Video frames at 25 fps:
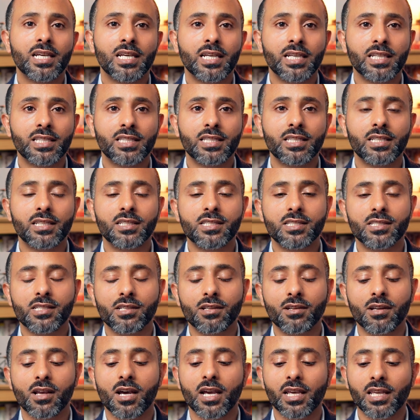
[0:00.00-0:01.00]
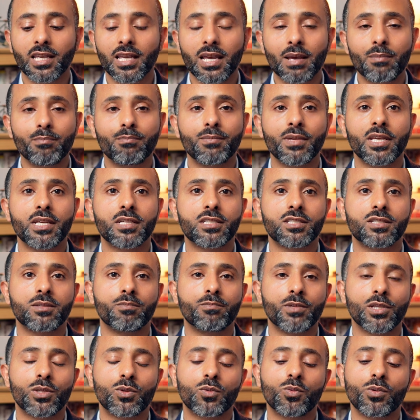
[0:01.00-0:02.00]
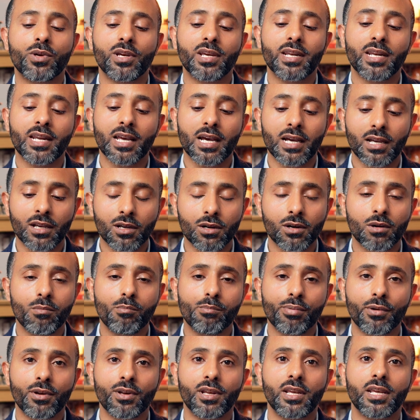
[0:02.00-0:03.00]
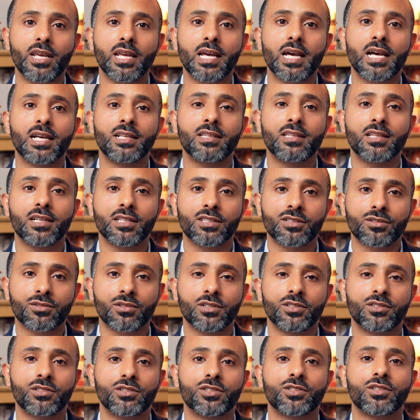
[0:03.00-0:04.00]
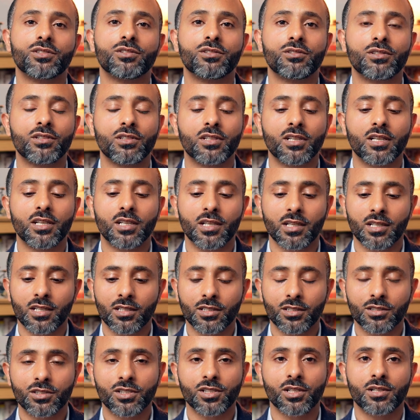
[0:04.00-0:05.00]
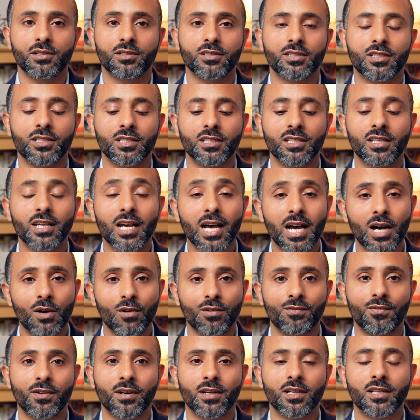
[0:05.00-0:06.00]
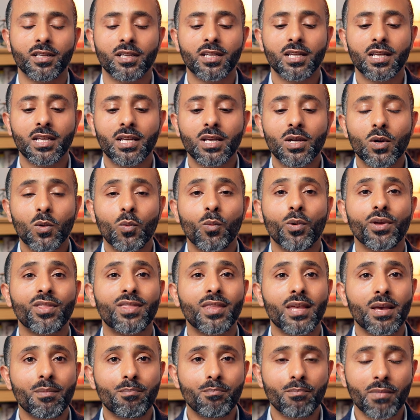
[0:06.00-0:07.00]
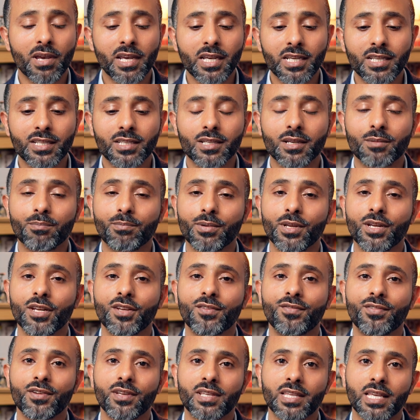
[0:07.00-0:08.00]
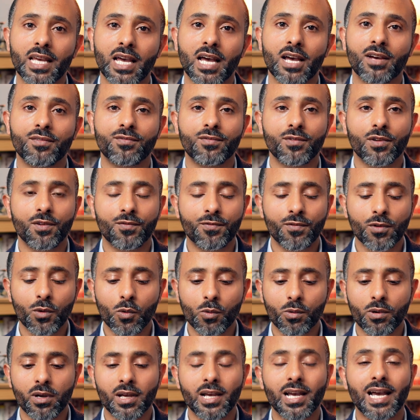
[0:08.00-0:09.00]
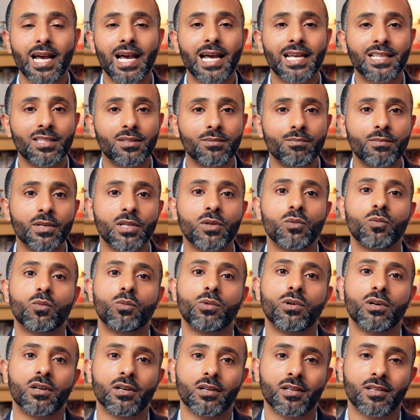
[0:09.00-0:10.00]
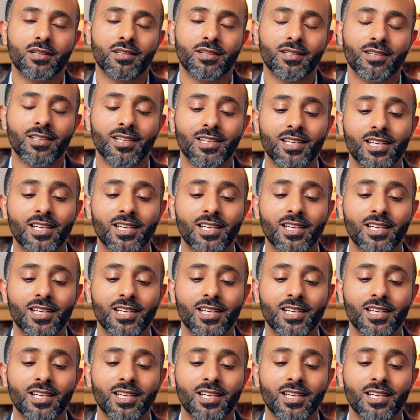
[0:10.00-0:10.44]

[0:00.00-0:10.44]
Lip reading: It is like a mix between a company and a traditional charity. However, with a major benefit of fewer admin work.